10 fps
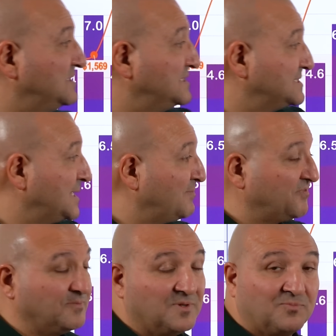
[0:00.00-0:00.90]
It's up
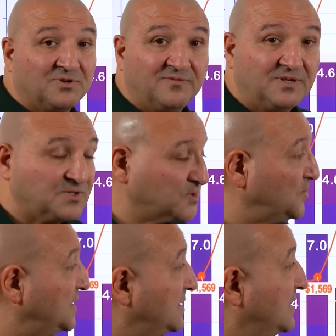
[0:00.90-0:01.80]
from the previous
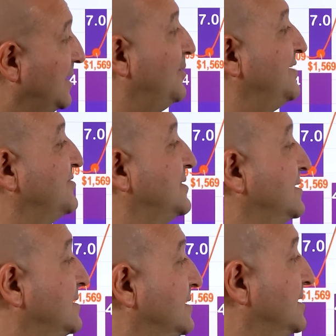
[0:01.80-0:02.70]
week. However,